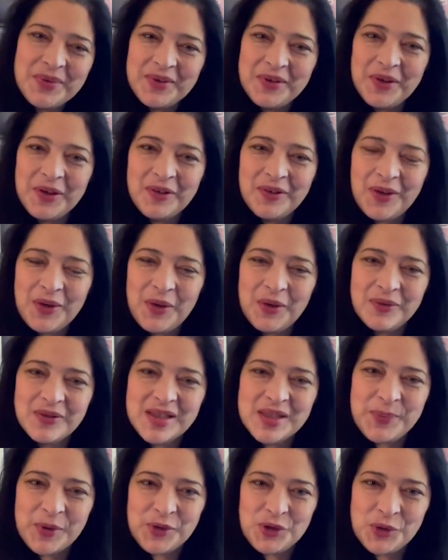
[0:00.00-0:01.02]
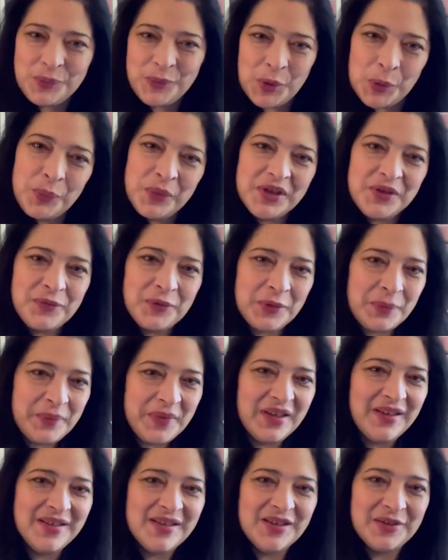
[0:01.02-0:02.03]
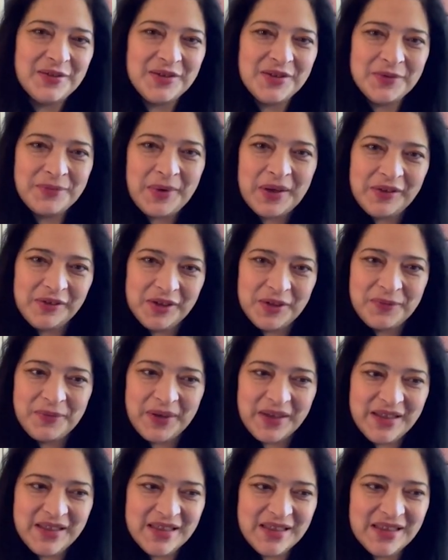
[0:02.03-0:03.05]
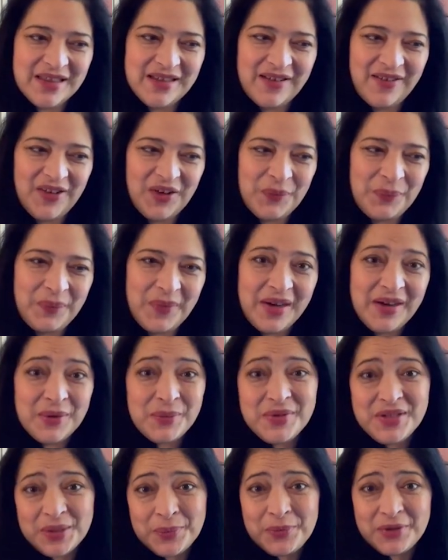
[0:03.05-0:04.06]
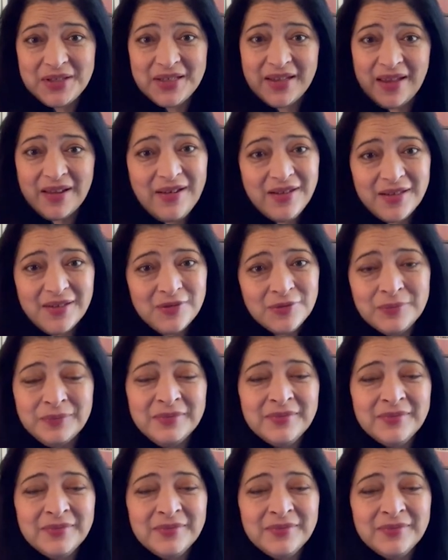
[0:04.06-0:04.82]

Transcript: a special moment for me to finally find it. And I was able to get it.